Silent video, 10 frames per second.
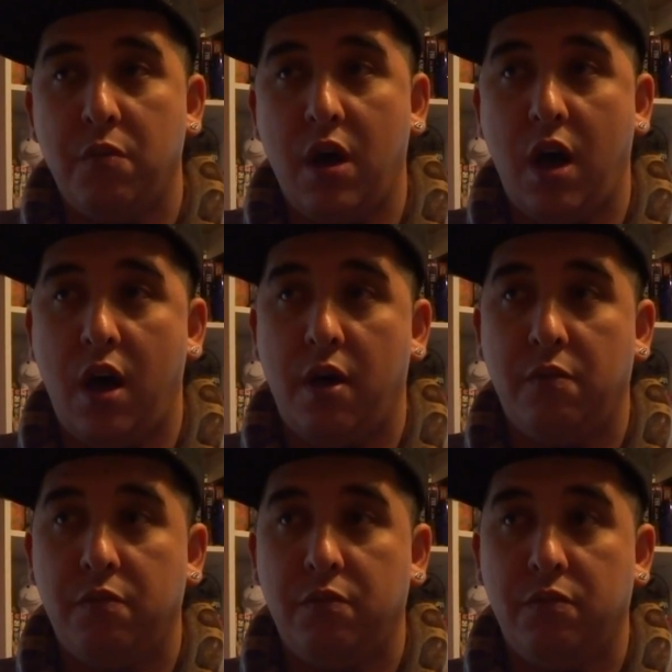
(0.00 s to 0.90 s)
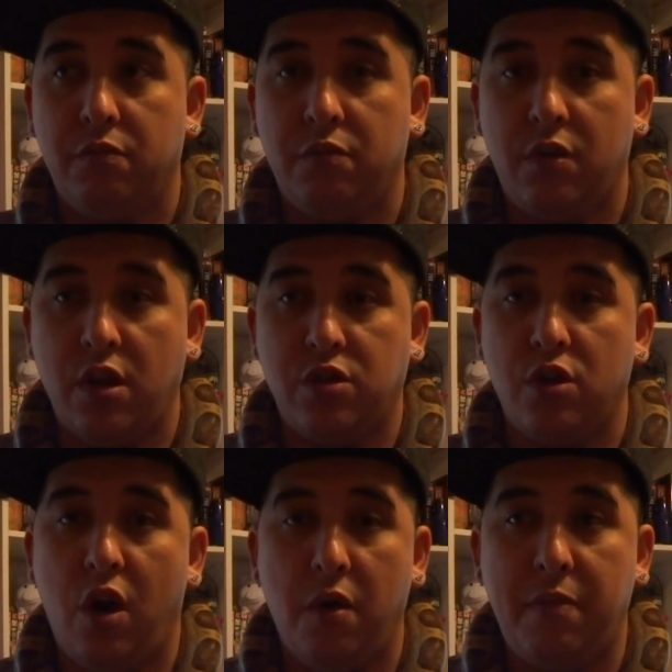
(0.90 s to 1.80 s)

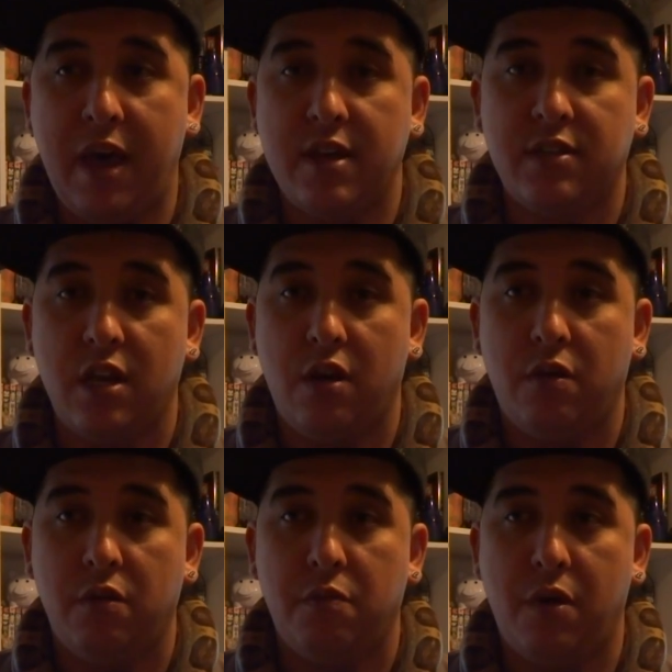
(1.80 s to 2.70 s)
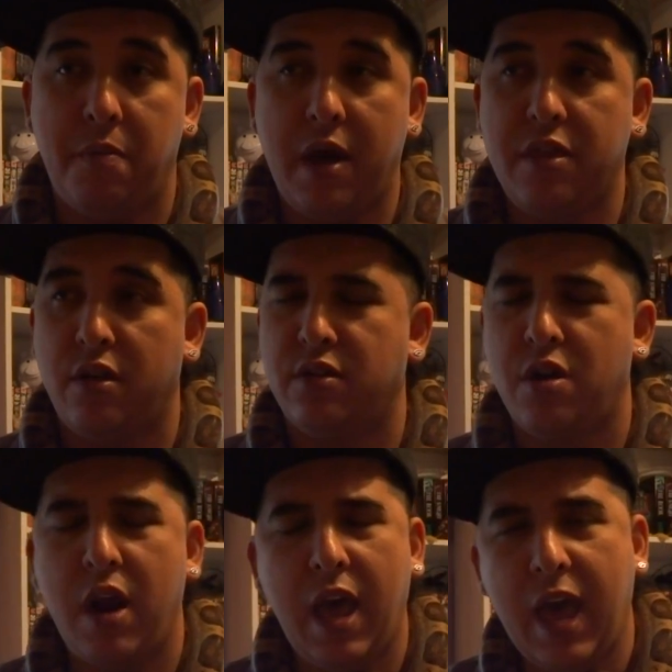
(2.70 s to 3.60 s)
adult pastel ball pythons
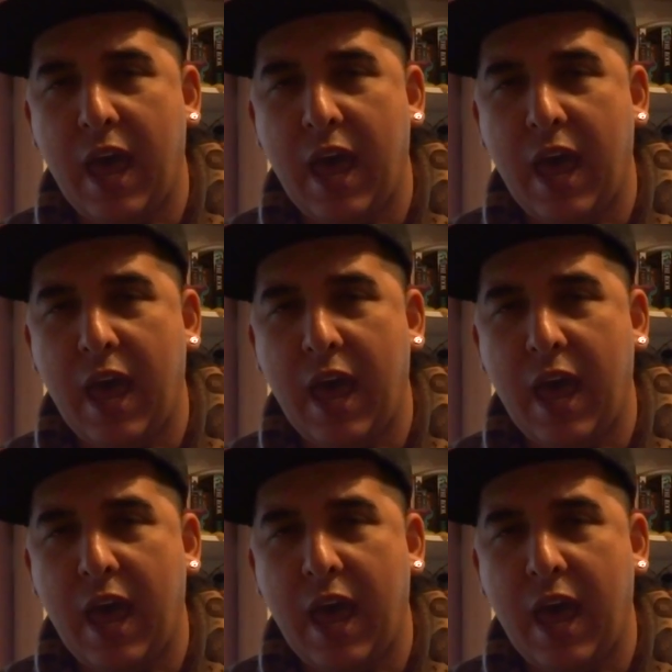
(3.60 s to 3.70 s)
that are